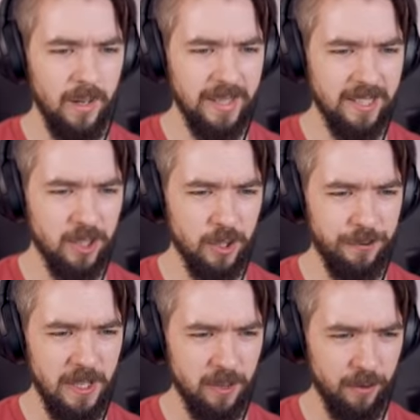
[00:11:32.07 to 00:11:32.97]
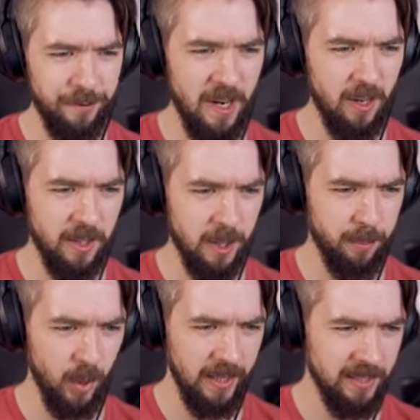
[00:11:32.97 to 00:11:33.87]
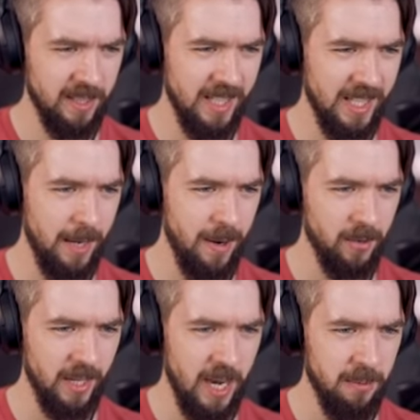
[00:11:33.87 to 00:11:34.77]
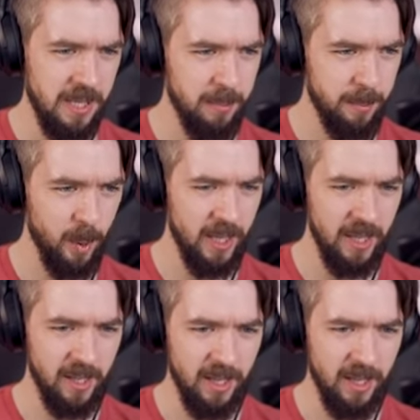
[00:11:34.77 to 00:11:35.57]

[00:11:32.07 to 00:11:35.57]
All right, this just feels unfair at this point. This is the amount that I was able to put in.